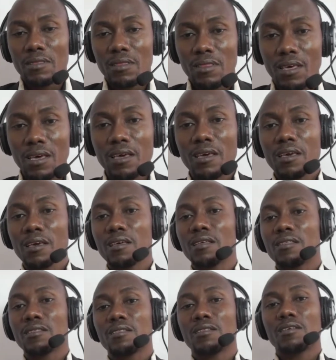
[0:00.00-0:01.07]
the
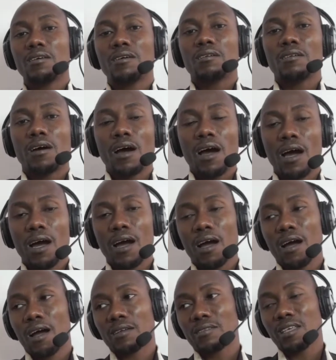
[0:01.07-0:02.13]

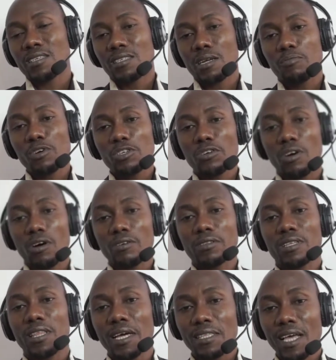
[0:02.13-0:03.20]
distribution,
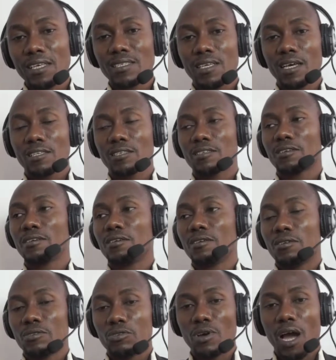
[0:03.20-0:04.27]
the data set
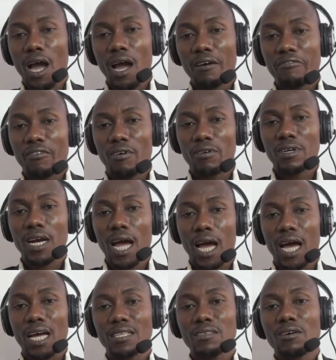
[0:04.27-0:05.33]
you have on
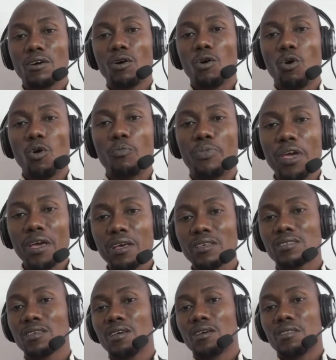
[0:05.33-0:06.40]
ground
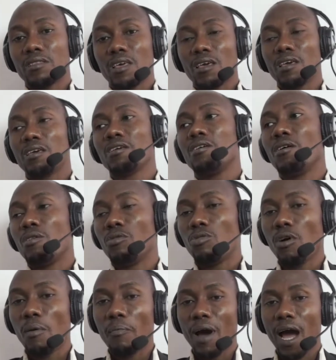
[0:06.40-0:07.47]
obeys the
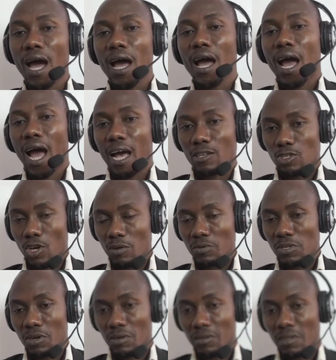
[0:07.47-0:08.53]
normal
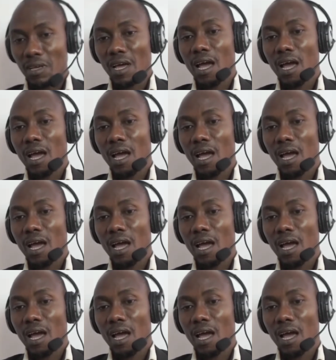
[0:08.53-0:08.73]
assumption.